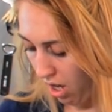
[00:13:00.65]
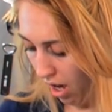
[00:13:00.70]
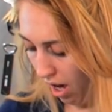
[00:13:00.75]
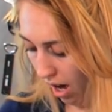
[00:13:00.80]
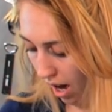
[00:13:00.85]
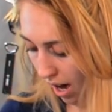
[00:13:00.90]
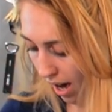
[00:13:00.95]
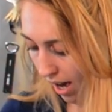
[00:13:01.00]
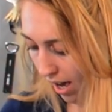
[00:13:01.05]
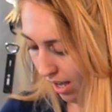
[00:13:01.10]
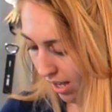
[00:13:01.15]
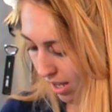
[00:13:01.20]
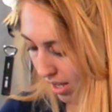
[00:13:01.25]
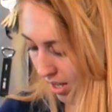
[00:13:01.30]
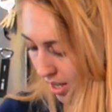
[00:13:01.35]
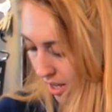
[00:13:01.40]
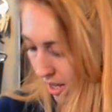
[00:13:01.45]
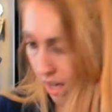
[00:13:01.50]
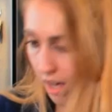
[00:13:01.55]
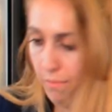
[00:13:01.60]

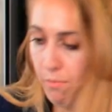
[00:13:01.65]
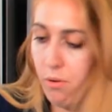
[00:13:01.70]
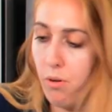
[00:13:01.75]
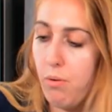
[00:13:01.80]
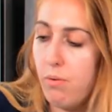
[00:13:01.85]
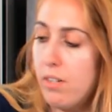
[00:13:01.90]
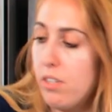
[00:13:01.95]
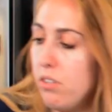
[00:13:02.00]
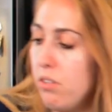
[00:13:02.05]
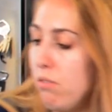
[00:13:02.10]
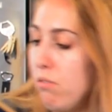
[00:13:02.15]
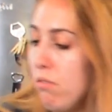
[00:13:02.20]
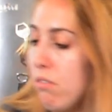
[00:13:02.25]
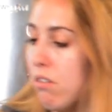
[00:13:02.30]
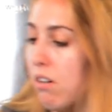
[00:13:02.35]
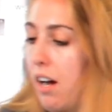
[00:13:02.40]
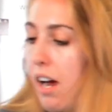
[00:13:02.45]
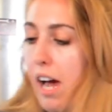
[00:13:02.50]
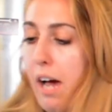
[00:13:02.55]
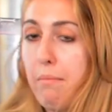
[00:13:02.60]
I am going to
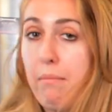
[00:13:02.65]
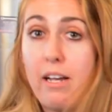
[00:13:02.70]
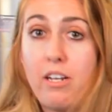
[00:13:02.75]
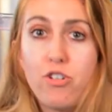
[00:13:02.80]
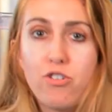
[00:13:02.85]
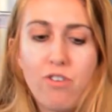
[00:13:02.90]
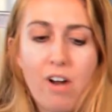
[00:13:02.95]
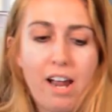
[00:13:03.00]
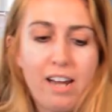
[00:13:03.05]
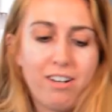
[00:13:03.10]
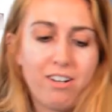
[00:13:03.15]
grab my dry